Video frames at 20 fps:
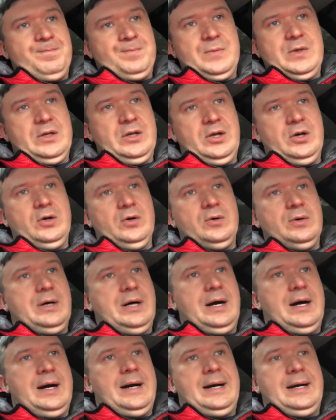
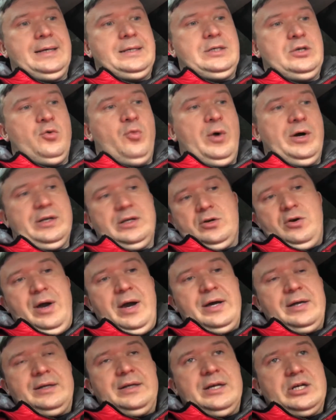you want to go
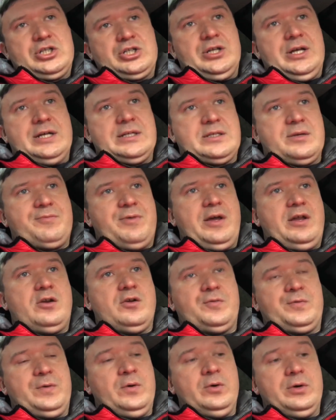ahead and actually add some
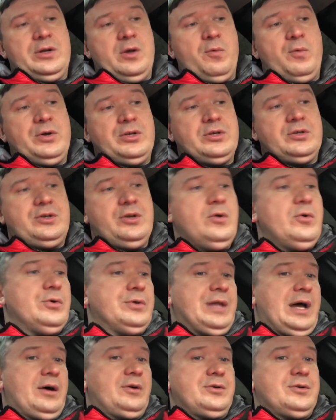radiator fluid, and when you do,
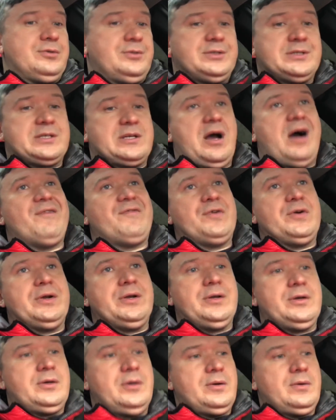now you're
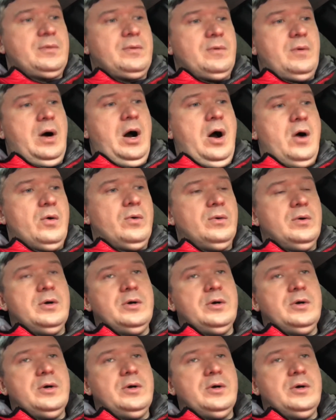discovering, oh,